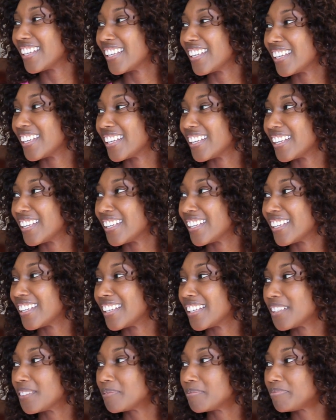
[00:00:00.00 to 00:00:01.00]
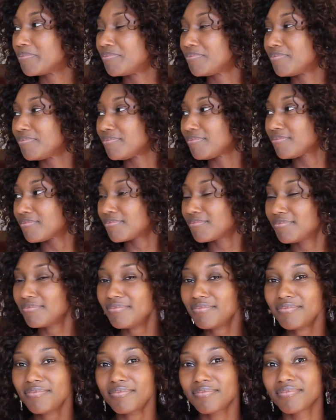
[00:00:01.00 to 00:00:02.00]

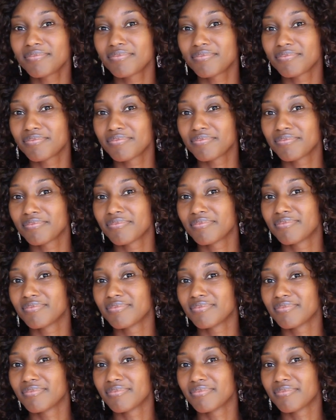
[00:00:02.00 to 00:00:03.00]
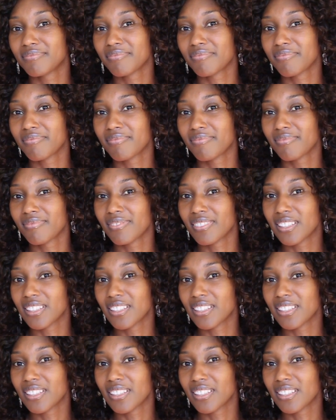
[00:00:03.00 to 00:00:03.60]
(silent)